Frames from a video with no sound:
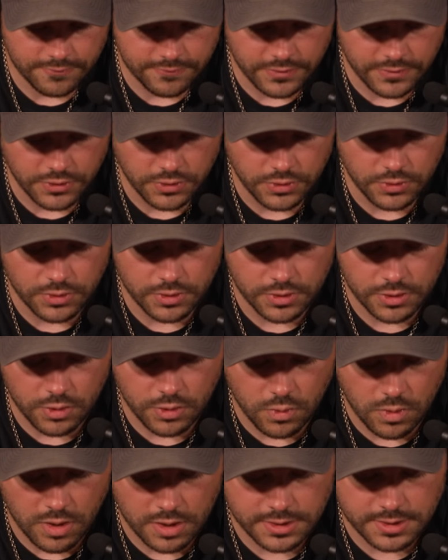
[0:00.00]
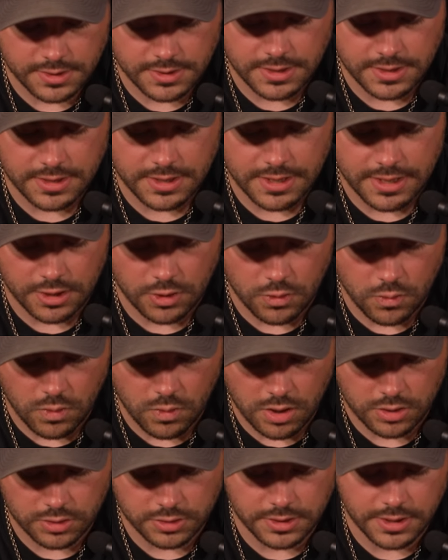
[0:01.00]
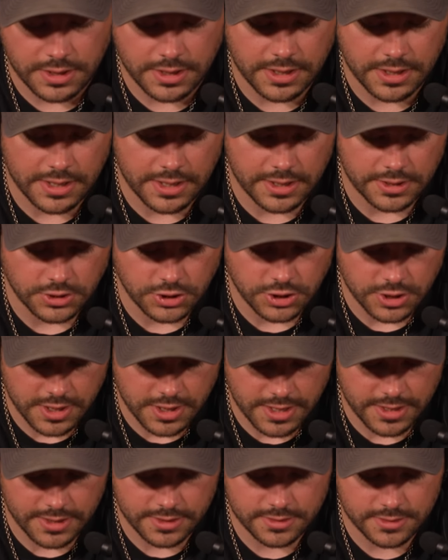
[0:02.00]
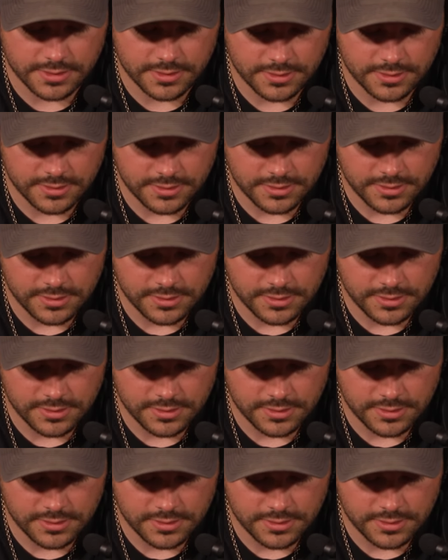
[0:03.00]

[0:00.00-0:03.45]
food, quantity, and quality, and genetics.